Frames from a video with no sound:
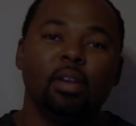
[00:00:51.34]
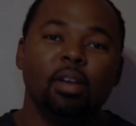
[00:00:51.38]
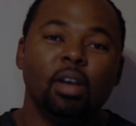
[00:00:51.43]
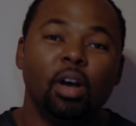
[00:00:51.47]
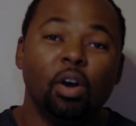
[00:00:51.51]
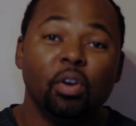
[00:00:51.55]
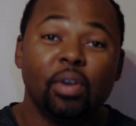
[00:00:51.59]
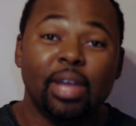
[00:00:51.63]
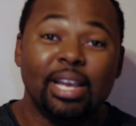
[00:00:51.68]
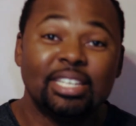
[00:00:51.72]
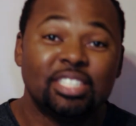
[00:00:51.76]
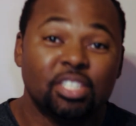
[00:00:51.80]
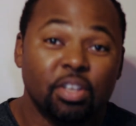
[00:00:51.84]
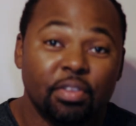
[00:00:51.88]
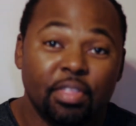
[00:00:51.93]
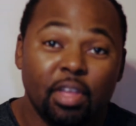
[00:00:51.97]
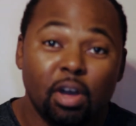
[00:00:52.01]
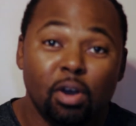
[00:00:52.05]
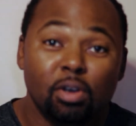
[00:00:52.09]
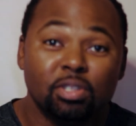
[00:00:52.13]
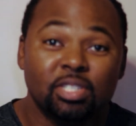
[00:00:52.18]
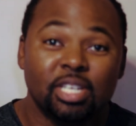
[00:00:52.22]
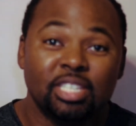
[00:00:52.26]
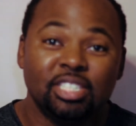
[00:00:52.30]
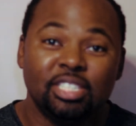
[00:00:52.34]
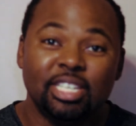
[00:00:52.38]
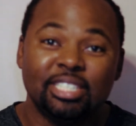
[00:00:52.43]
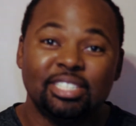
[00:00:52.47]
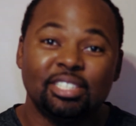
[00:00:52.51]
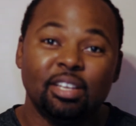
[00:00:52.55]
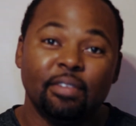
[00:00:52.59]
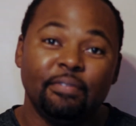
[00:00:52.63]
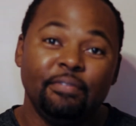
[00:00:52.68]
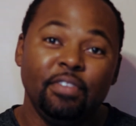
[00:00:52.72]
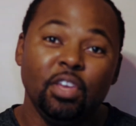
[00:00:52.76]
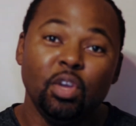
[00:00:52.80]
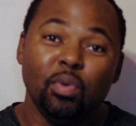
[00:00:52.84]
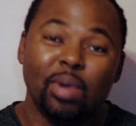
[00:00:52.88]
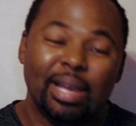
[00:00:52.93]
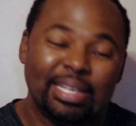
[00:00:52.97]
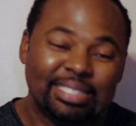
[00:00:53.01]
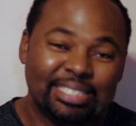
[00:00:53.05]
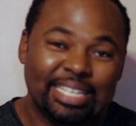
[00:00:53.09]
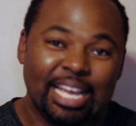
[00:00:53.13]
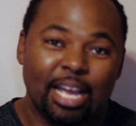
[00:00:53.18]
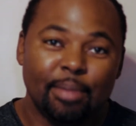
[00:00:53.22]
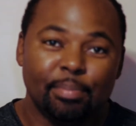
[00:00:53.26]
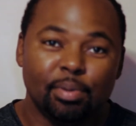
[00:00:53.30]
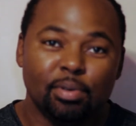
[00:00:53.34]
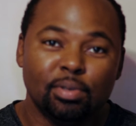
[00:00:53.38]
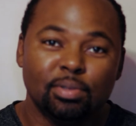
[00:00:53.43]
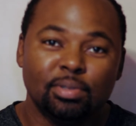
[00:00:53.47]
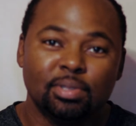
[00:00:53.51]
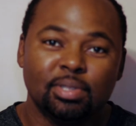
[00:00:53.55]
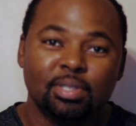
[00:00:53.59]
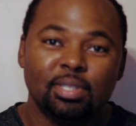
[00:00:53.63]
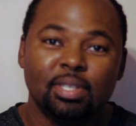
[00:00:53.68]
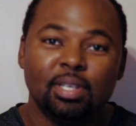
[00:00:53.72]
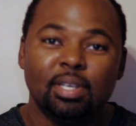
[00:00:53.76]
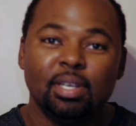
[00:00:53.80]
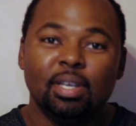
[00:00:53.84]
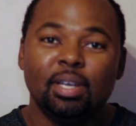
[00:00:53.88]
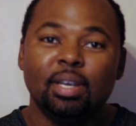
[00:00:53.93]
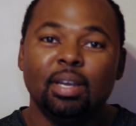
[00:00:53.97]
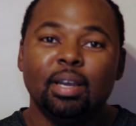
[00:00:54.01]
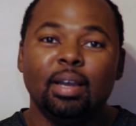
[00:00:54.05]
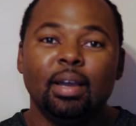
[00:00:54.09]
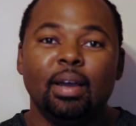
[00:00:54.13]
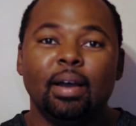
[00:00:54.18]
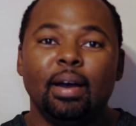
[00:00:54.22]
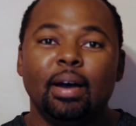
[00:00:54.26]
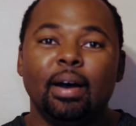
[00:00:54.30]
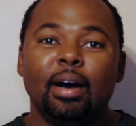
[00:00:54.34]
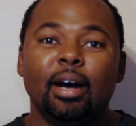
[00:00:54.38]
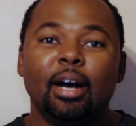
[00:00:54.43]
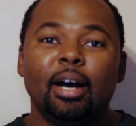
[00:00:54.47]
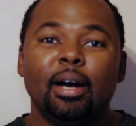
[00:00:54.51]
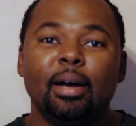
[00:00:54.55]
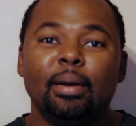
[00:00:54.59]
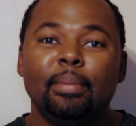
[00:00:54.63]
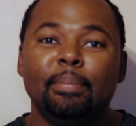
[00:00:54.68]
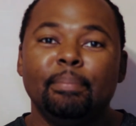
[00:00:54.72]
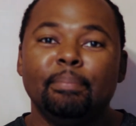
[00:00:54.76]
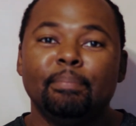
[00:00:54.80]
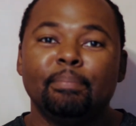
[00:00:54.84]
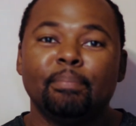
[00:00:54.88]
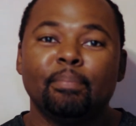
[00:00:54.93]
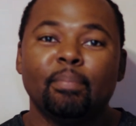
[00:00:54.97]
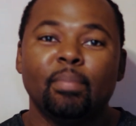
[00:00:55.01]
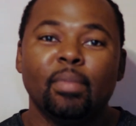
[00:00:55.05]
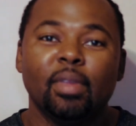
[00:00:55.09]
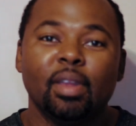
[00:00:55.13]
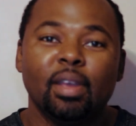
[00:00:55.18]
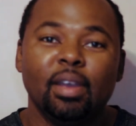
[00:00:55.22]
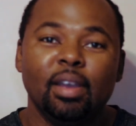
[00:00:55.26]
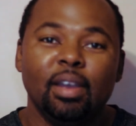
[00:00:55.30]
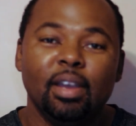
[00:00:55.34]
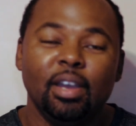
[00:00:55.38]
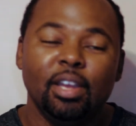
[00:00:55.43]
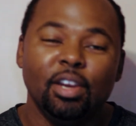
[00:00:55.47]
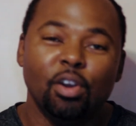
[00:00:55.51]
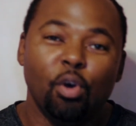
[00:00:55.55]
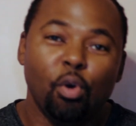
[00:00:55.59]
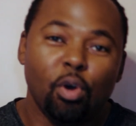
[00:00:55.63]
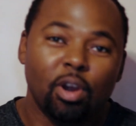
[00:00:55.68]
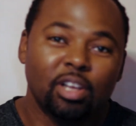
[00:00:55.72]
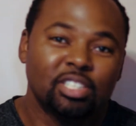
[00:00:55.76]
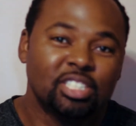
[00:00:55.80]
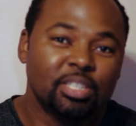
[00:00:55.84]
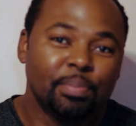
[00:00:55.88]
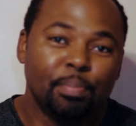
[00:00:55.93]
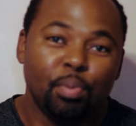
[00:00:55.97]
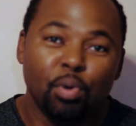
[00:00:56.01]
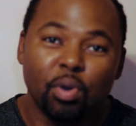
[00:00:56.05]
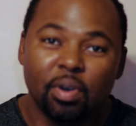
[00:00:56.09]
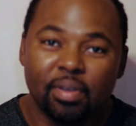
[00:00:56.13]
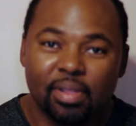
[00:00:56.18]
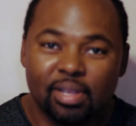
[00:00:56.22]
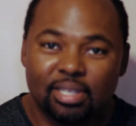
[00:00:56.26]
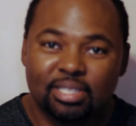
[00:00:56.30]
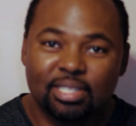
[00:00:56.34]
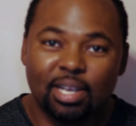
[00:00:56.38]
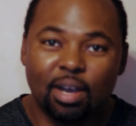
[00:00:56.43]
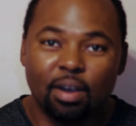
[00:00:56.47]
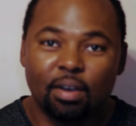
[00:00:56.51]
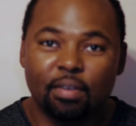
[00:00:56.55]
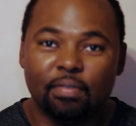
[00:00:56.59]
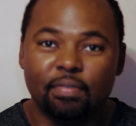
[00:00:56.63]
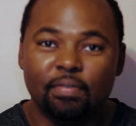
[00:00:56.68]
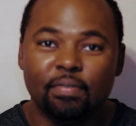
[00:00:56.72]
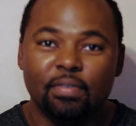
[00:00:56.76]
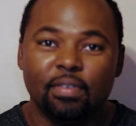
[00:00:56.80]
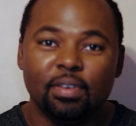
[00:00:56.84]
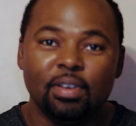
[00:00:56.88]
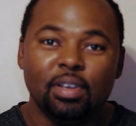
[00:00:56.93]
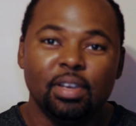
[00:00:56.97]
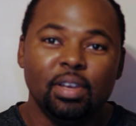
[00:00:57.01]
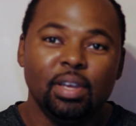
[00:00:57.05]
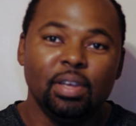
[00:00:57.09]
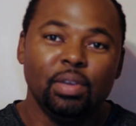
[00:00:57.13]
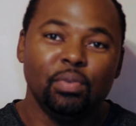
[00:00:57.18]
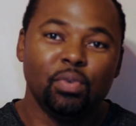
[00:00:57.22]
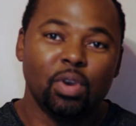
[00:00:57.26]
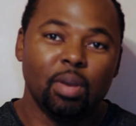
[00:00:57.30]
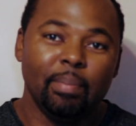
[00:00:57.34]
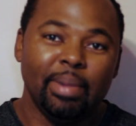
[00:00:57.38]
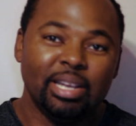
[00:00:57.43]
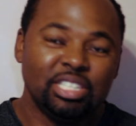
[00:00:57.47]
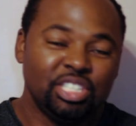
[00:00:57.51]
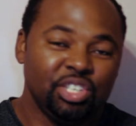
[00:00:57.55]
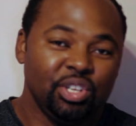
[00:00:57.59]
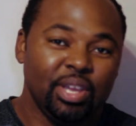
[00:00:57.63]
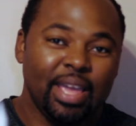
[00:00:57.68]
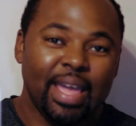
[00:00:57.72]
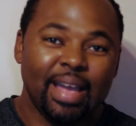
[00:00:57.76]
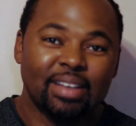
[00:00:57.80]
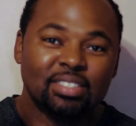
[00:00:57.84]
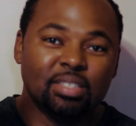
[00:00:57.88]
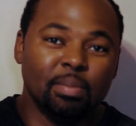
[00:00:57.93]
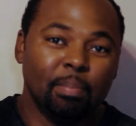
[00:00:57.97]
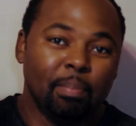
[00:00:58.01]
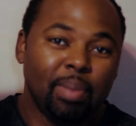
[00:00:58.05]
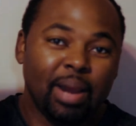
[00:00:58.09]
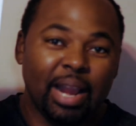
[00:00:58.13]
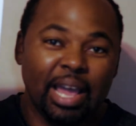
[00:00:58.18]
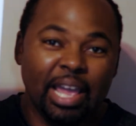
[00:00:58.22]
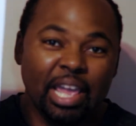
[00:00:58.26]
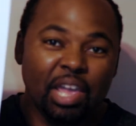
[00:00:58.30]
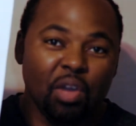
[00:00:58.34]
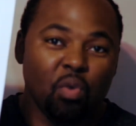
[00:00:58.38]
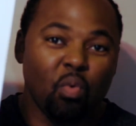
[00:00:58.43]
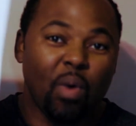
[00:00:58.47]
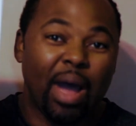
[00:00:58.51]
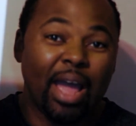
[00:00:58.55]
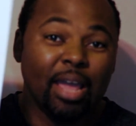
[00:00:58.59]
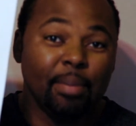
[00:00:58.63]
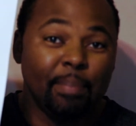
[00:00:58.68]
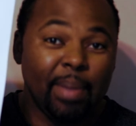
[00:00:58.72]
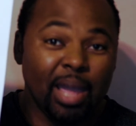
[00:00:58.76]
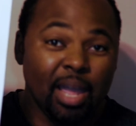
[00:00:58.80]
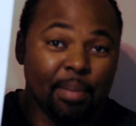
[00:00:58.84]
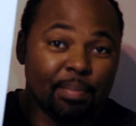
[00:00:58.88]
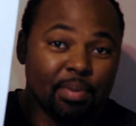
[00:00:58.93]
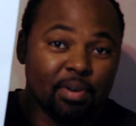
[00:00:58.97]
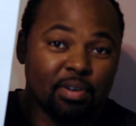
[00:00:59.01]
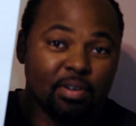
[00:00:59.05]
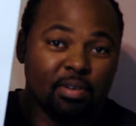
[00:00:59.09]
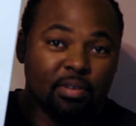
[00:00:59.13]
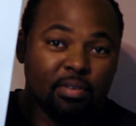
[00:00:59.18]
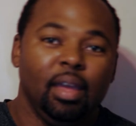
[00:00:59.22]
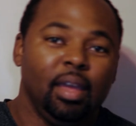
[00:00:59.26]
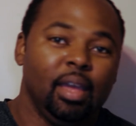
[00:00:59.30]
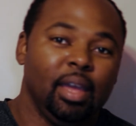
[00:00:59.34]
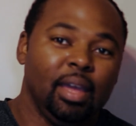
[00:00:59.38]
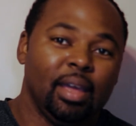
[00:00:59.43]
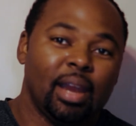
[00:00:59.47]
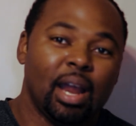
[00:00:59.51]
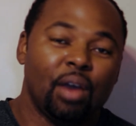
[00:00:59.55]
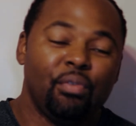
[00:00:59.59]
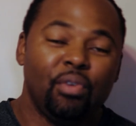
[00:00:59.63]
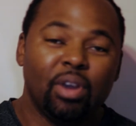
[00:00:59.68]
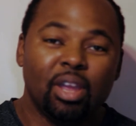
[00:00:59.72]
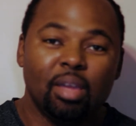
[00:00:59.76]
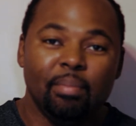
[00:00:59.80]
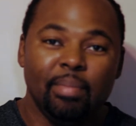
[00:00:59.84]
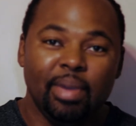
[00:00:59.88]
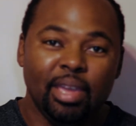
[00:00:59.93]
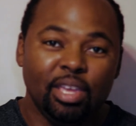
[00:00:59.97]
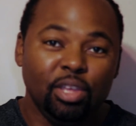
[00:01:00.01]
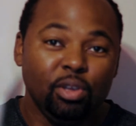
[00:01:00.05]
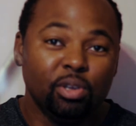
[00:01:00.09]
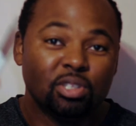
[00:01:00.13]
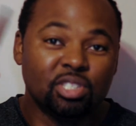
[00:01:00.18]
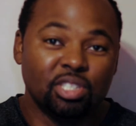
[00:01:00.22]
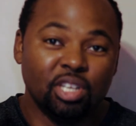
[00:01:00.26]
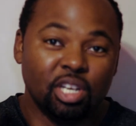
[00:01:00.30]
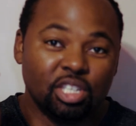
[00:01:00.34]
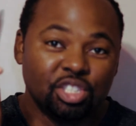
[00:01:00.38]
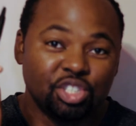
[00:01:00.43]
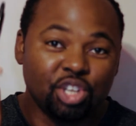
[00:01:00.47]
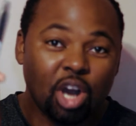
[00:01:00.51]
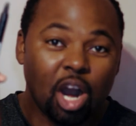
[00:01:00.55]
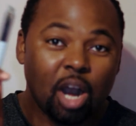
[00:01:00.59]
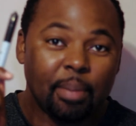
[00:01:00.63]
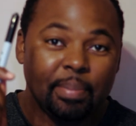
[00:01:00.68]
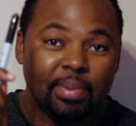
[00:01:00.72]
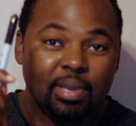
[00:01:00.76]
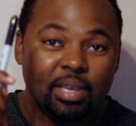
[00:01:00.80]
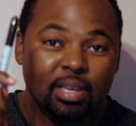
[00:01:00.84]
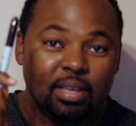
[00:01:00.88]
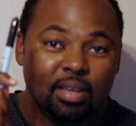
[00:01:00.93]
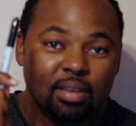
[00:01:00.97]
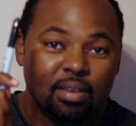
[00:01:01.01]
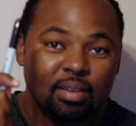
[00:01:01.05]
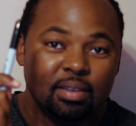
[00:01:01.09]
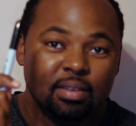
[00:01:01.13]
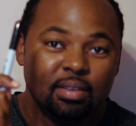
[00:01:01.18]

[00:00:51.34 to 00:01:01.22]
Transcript: Okay, so those are just a few examples. Um, in order to pull this off, you wanna make sure you have some plain white paper and I recommend using a Sharpie.